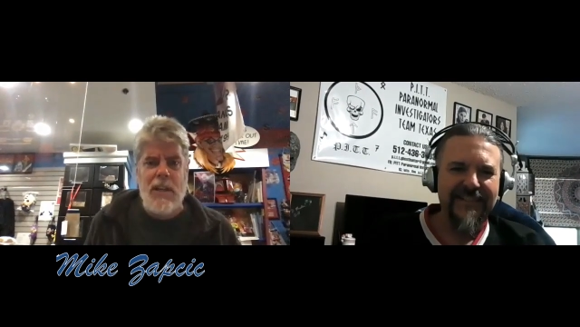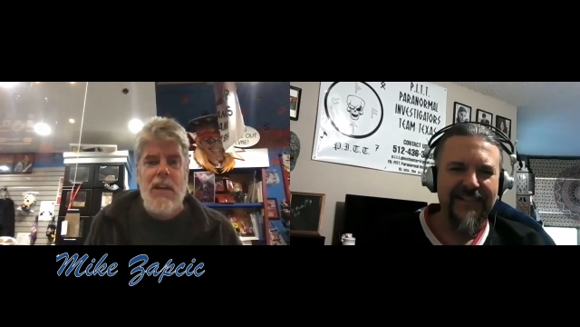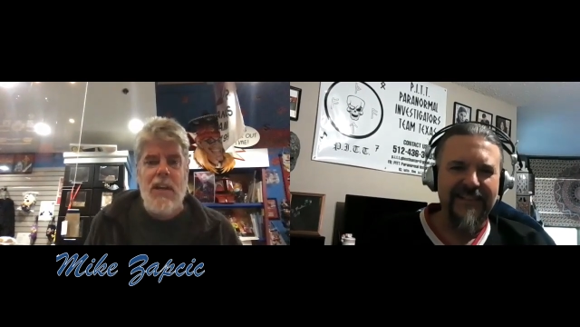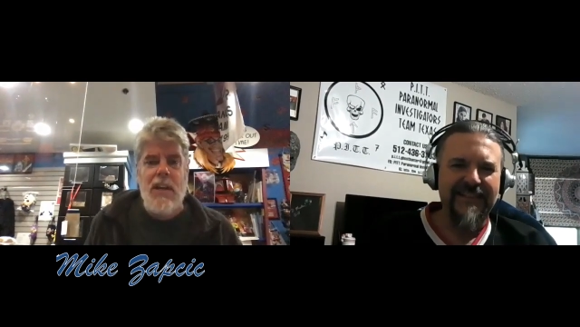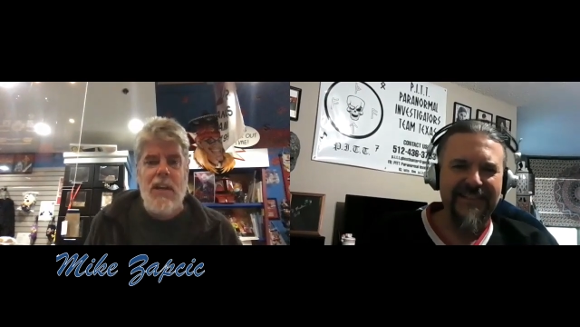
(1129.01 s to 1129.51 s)

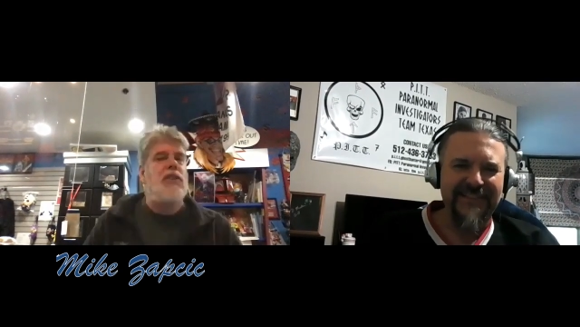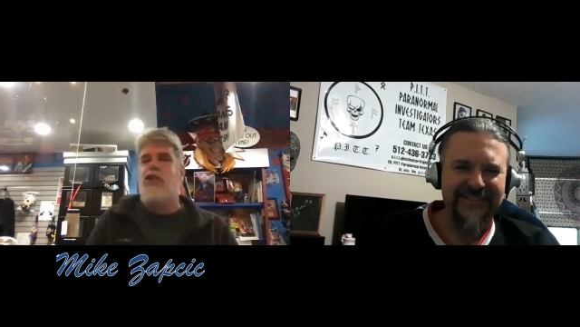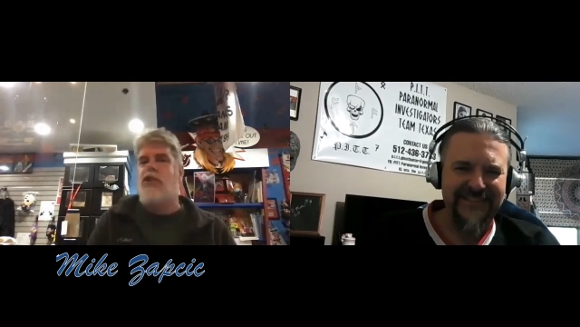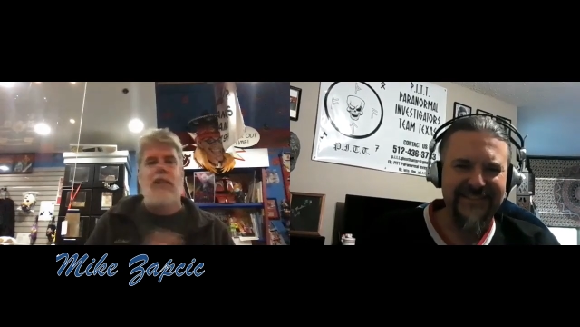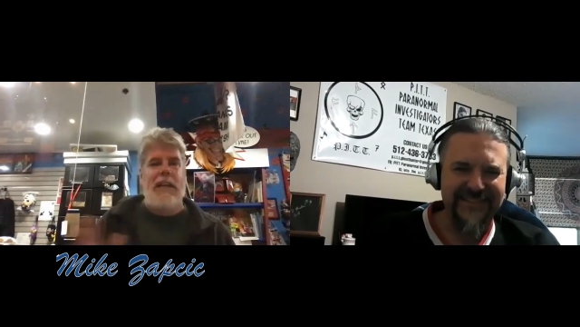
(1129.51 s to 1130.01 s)
Speaker 1: It's
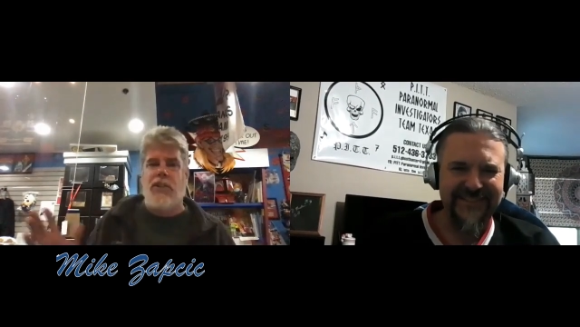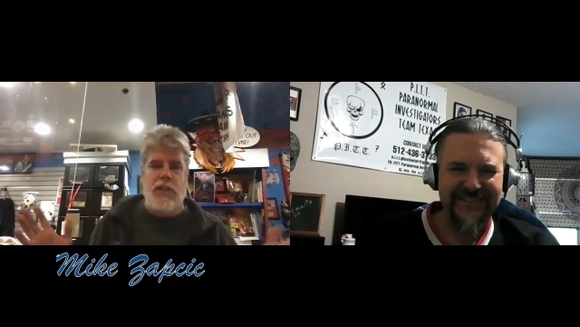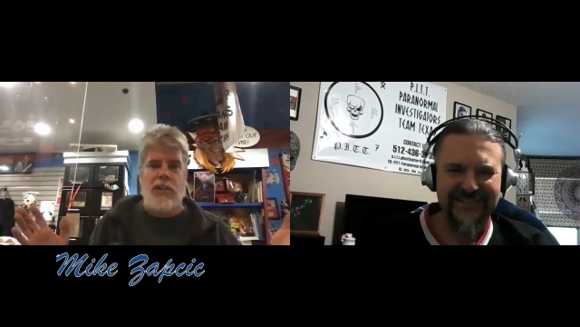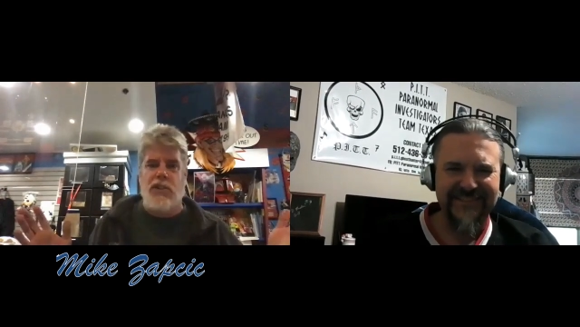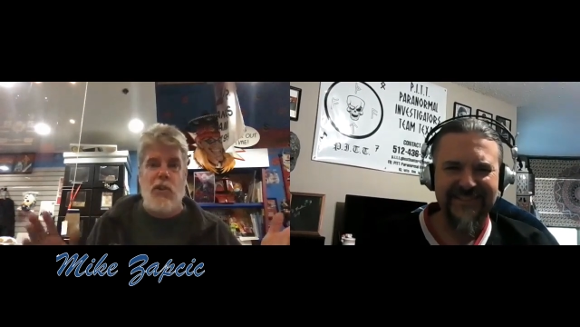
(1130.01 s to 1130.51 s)
just
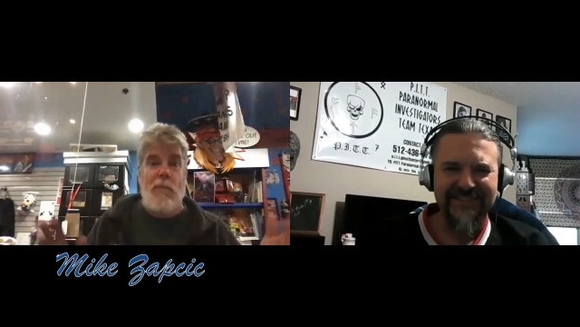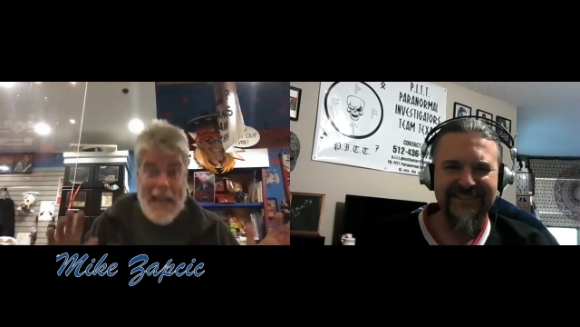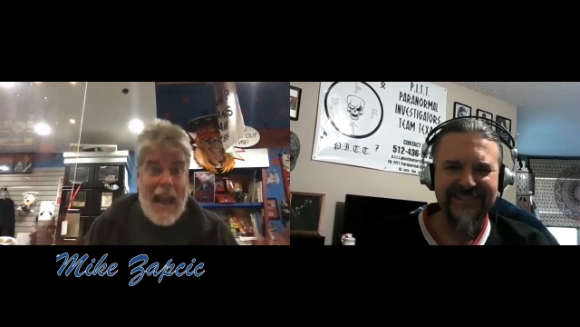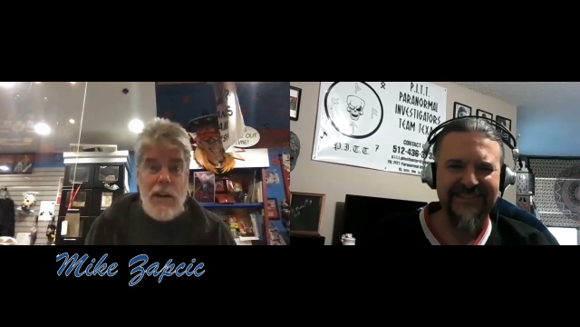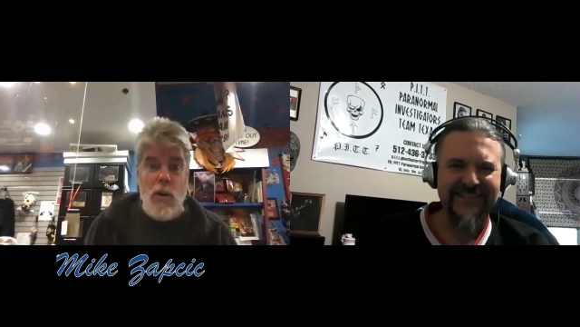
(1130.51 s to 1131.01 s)
stupid
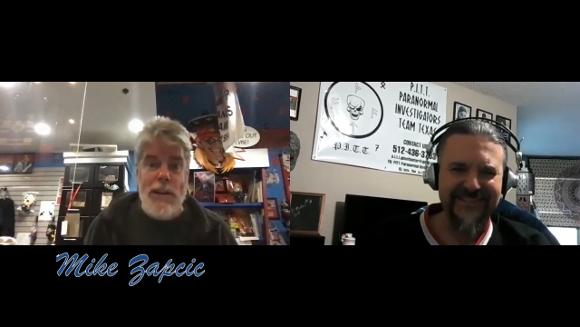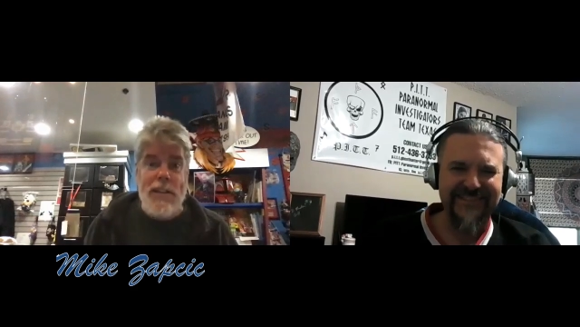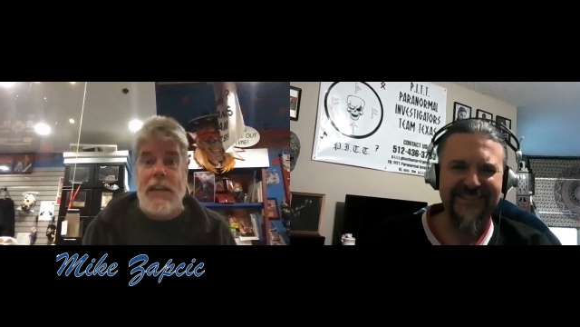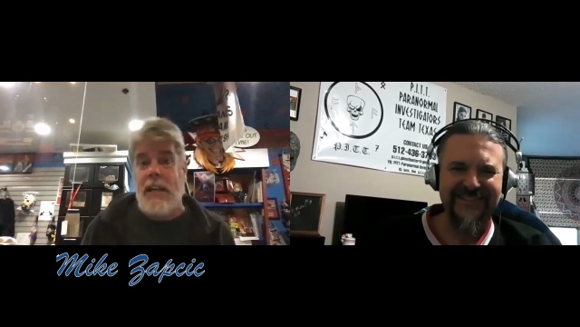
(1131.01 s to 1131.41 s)
and noisy.